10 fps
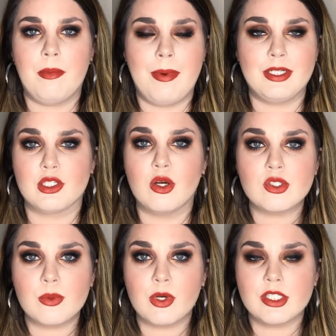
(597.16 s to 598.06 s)
about to go
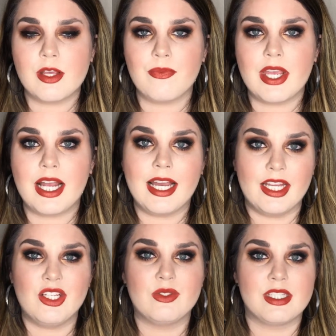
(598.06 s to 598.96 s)
somewhere or something, I
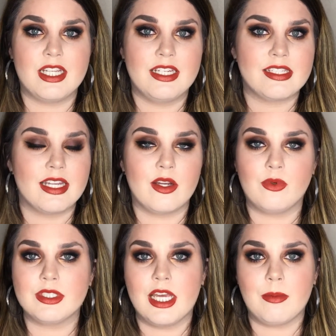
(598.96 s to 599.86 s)
can use this and it
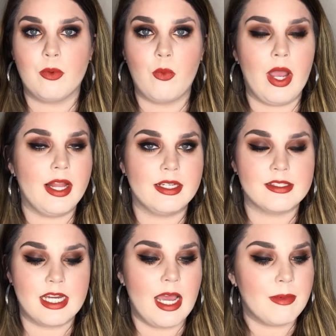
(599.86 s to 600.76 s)
will take me way
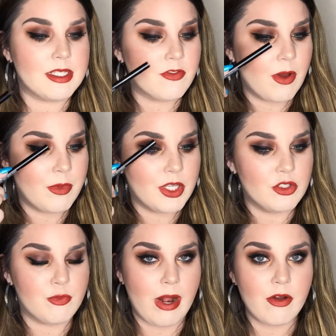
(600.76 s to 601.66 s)
less time, because if I'm going to
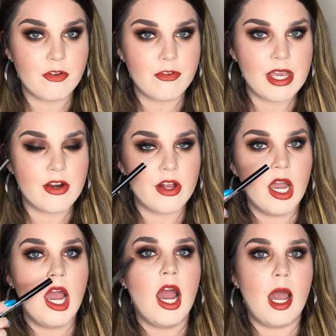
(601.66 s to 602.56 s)
use brow definer,
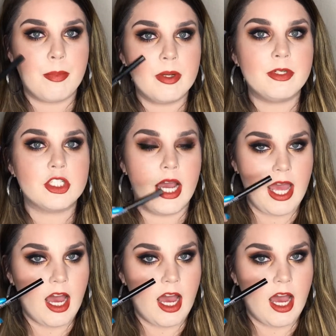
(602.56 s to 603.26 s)
I